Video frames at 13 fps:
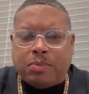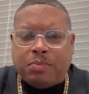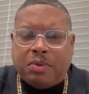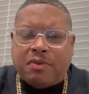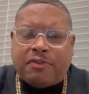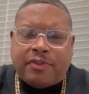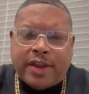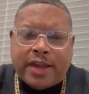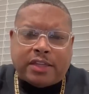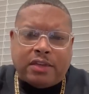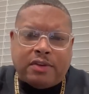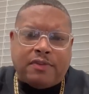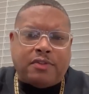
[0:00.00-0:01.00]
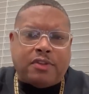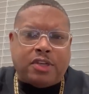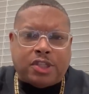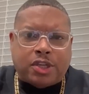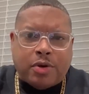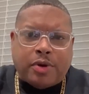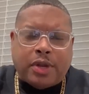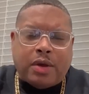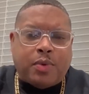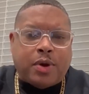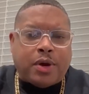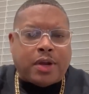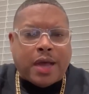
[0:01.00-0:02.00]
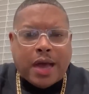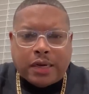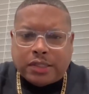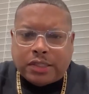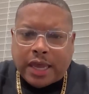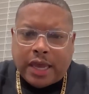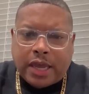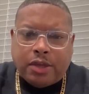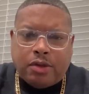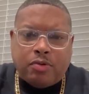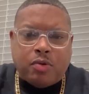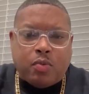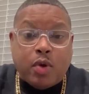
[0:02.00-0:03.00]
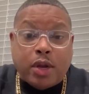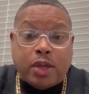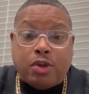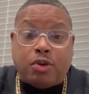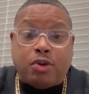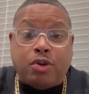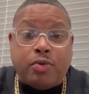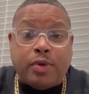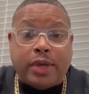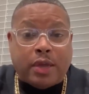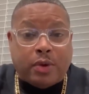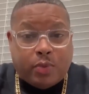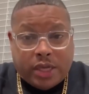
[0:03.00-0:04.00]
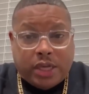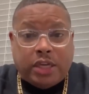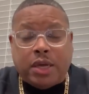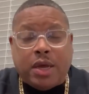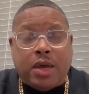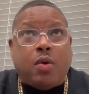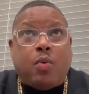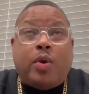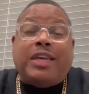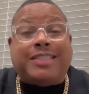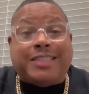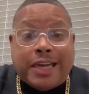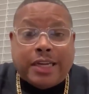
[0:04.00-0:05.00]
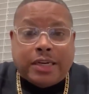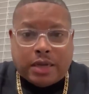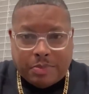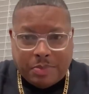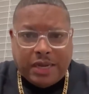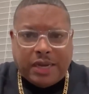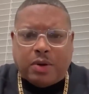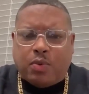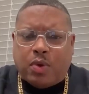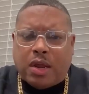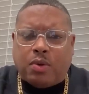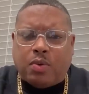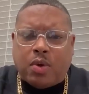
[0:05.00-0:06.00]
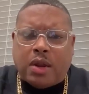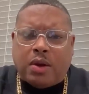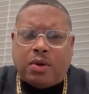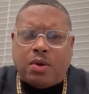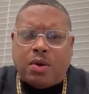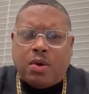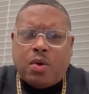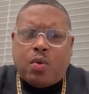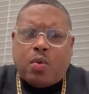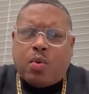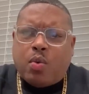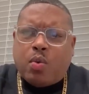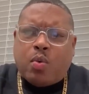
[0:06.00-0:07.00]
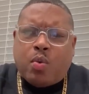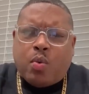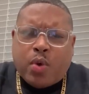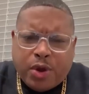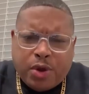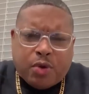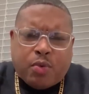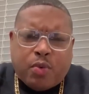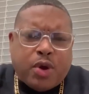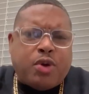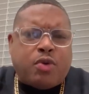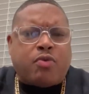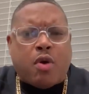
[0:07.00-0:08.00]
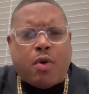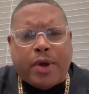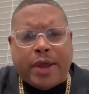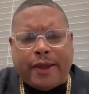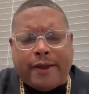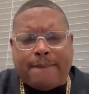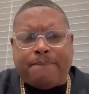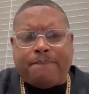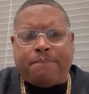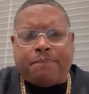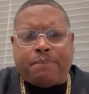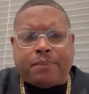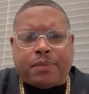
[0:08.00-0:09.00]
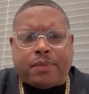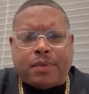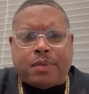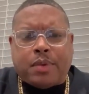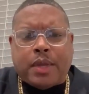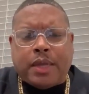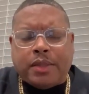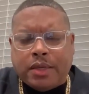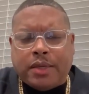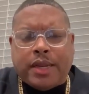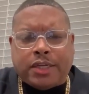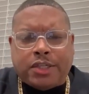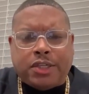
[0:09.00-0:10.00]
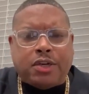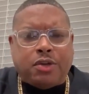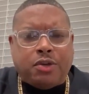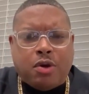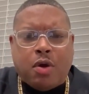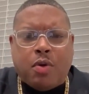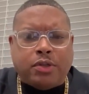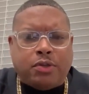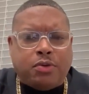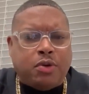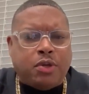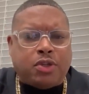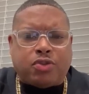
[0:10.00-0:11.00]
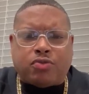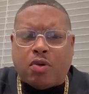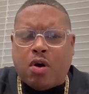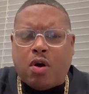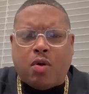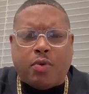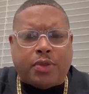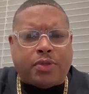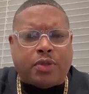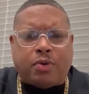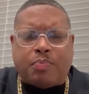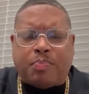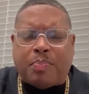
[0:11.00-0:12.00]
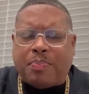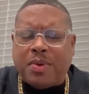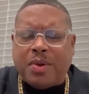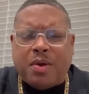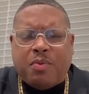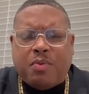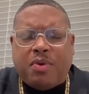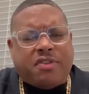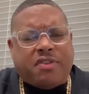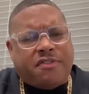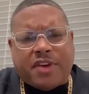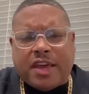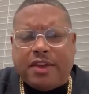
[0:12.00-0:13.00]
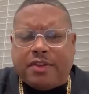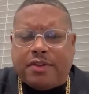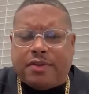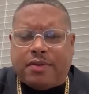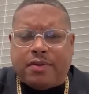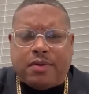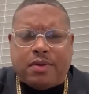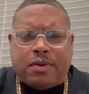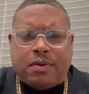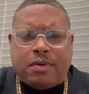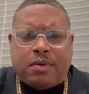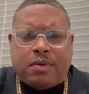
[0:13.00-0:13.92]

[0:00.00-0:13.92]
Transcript: you should be reflective of the journey and where God is taking you and what you're doing and what he's done. I mean, and where you're growing. And then next year you go into it strong with the faith